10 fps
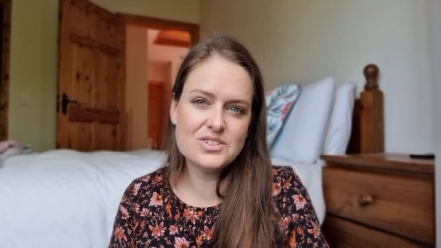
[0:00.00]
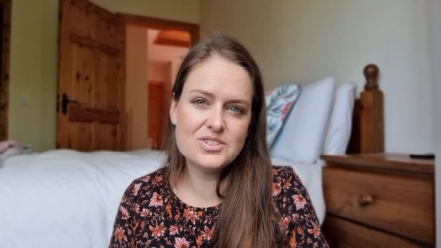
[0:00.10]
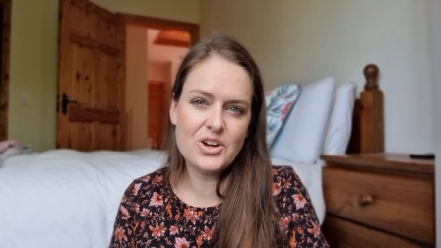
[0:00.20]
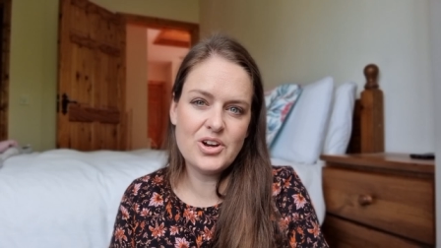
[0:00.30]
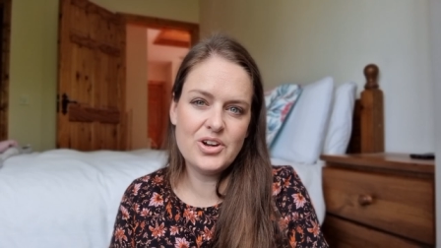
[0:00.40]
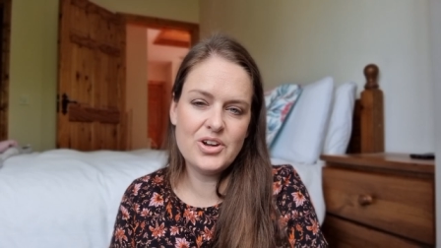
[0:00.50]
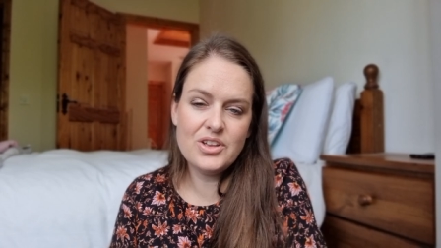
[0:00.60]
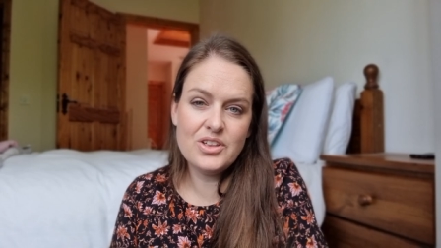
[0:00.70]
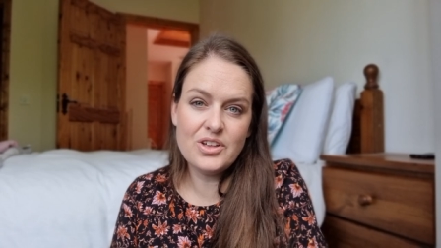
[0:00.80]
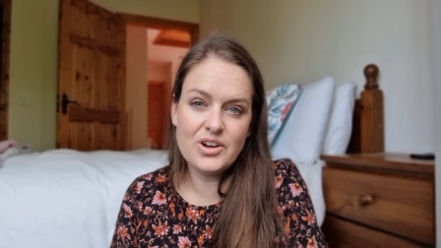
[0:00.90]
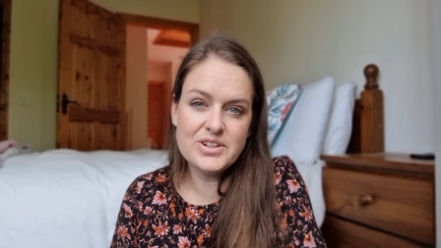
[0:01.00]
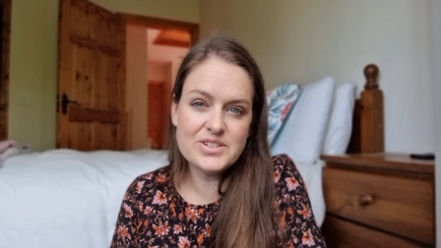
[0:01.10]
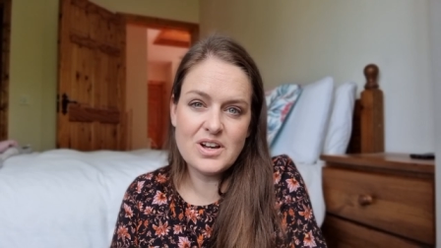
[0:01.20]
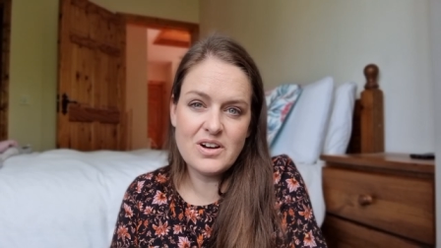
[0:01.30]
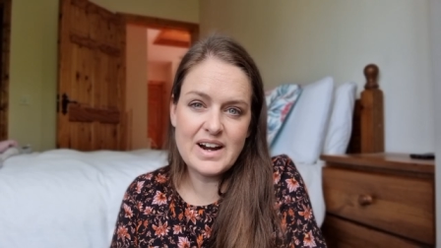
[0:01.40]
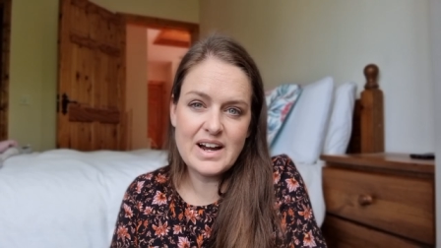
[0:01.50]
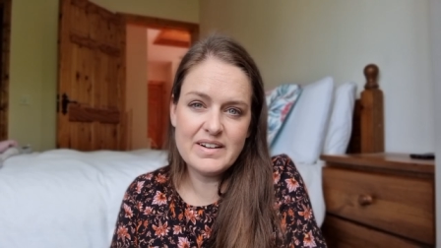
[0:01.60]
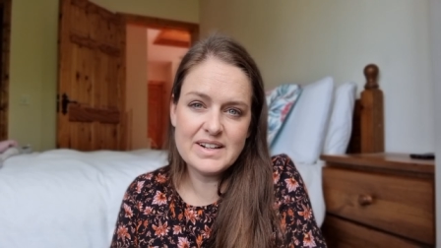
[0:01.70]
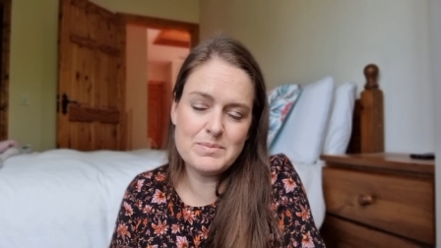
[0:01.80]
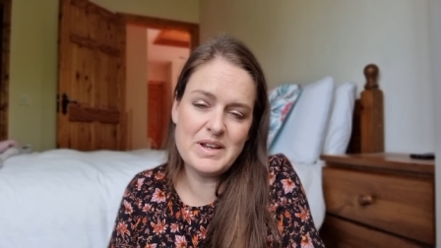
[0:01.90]
So those are our
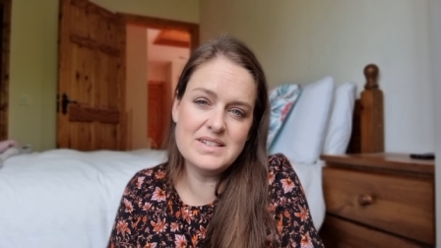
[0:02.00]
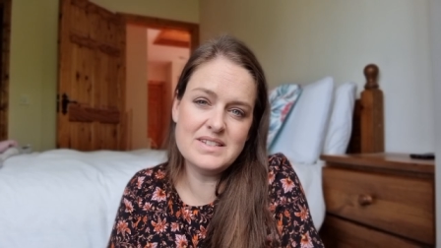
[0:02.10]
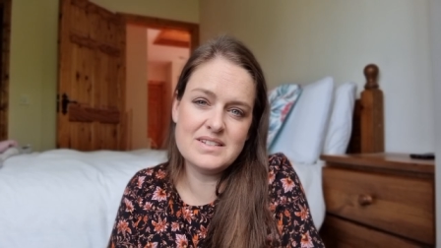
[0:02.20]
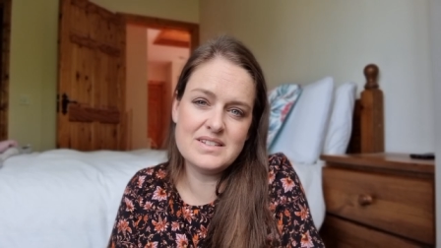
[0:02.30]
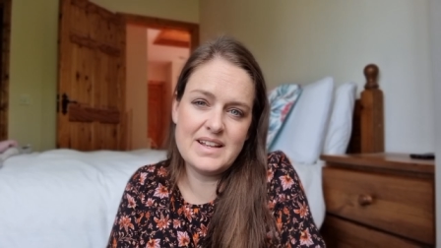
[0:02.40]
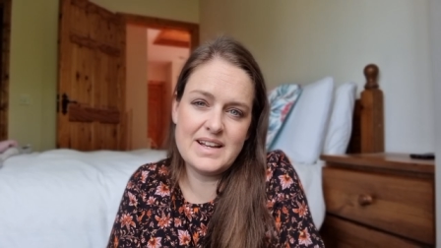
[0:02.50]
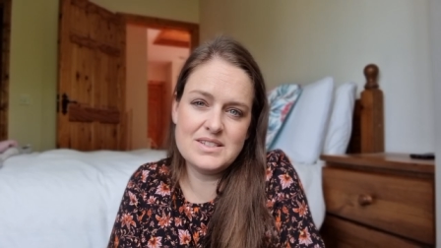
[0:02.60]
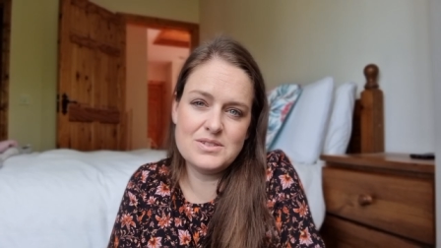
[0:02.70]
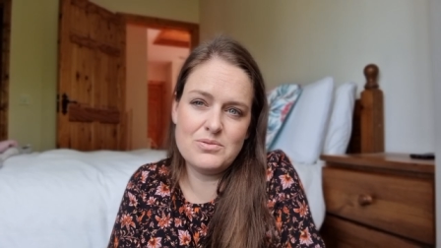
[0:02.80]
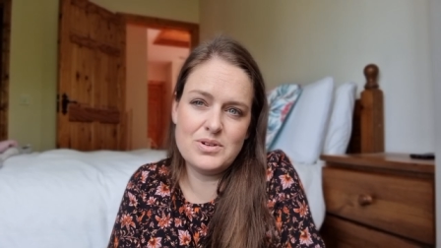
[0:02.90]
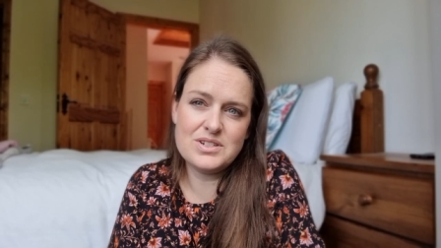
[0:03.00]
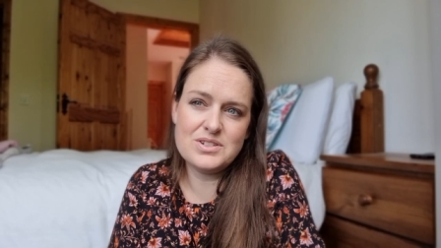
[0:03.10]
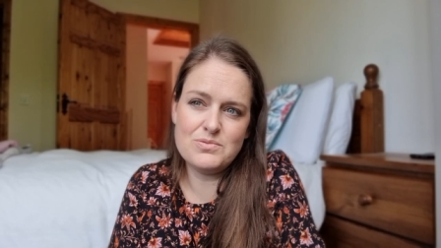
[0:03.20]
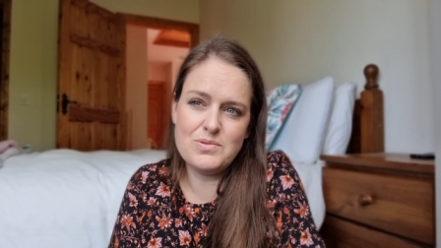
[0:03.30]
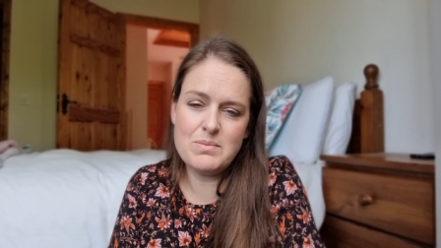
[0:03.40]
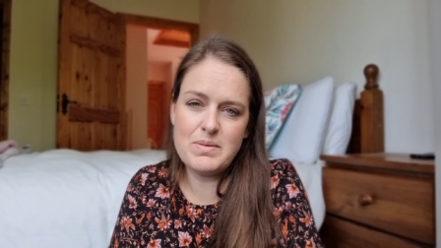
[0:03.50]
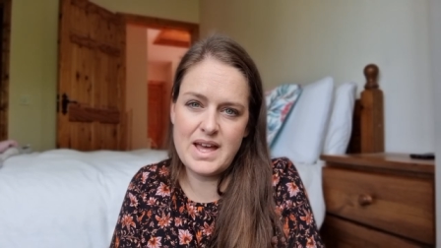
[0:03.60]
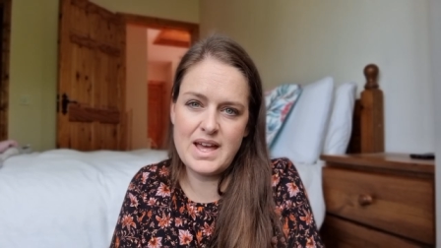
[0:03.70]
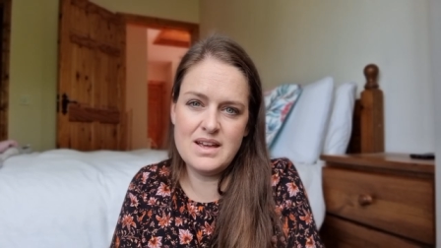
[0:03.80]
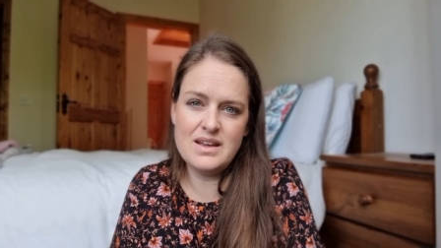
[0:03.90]
expenses and that's what we
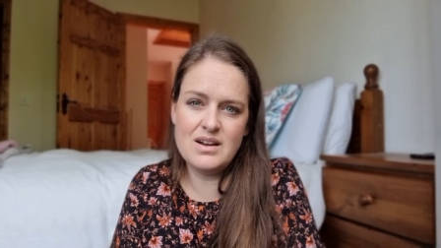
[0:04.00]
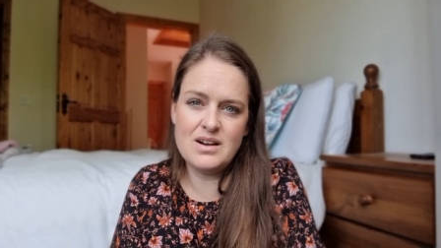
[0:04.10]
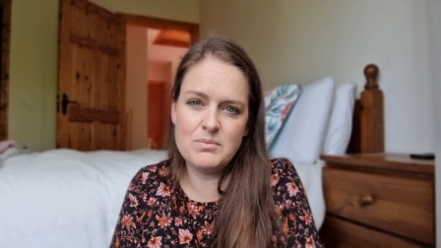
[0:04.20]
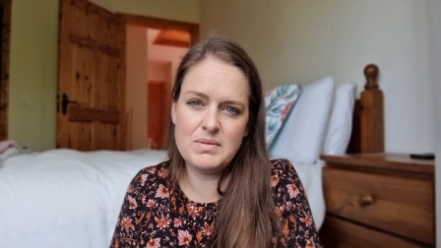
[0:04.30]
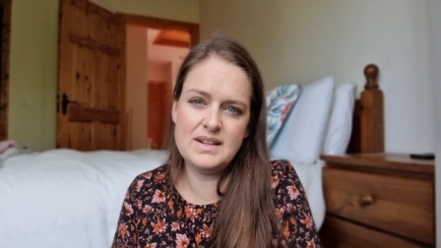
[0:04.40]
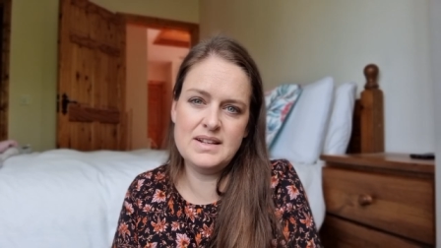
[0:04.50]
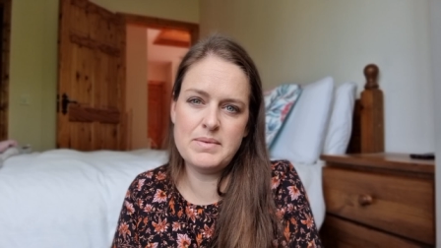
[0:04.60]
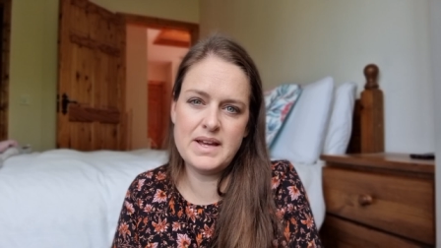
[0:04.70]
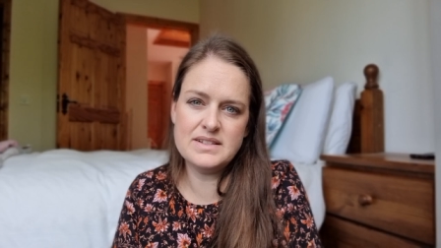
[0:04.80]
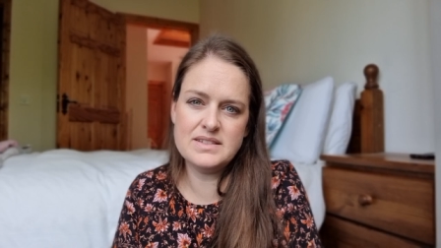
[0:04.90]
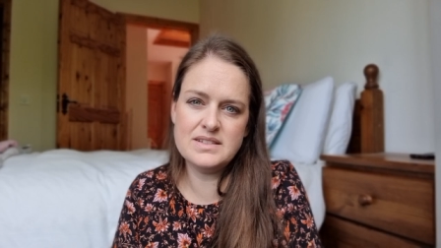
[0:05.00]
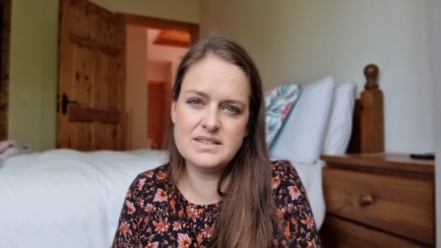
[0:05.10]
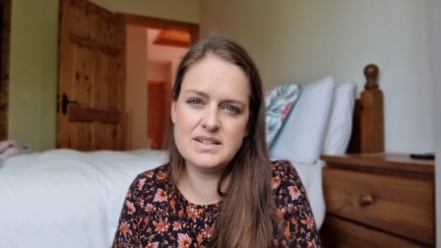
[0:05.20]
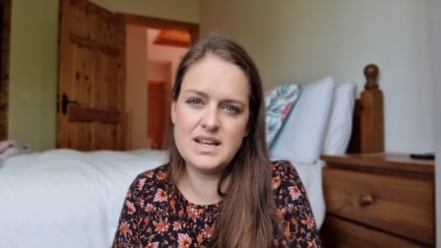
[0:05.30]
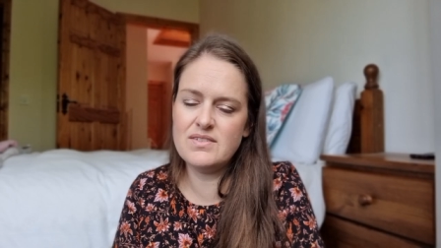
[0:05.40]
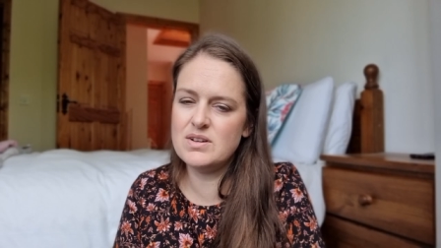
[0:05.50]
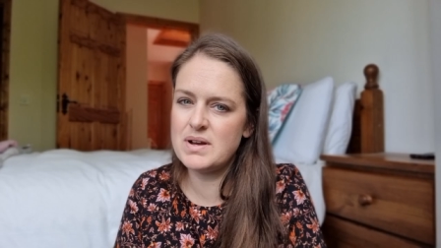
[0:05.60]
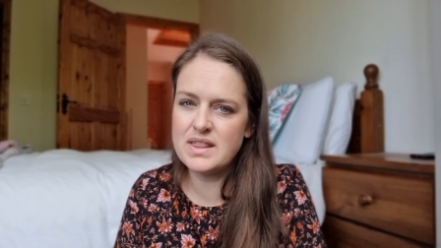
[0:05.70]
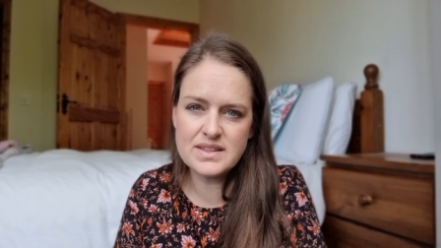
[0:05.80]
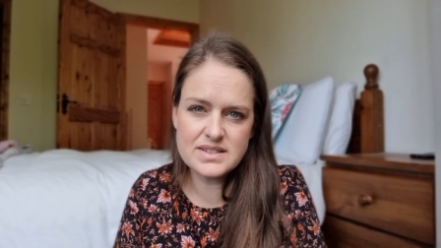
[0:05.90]
pay on a monthly basis. Every
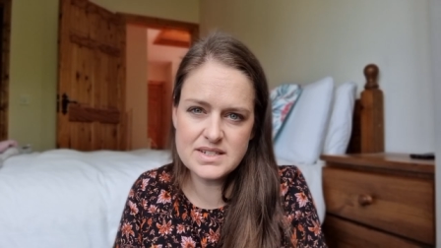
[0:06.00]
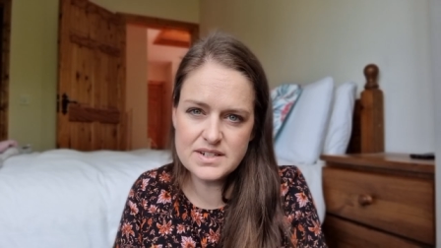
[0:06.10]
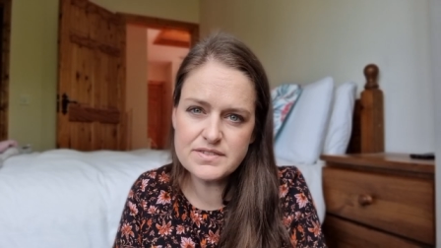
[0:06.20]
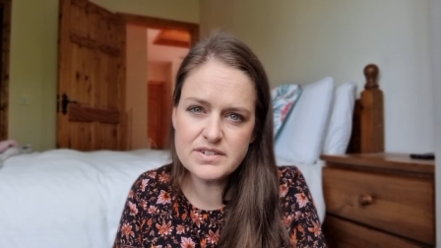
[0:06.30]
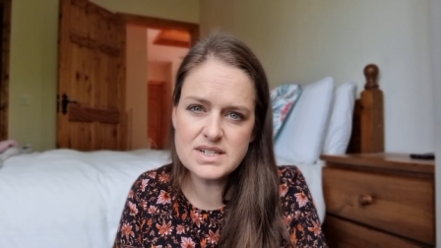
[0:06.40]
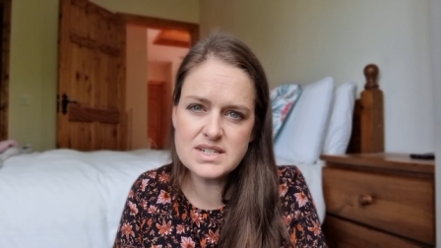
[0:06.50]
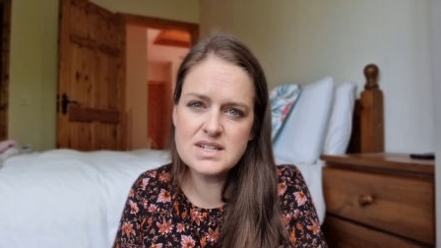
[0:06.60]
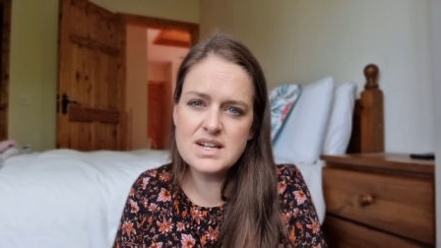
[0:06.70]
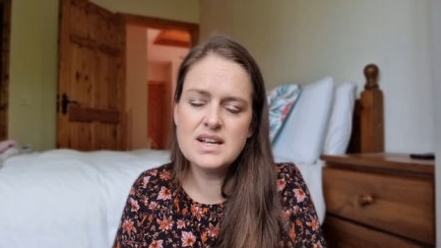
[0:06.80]
month is different.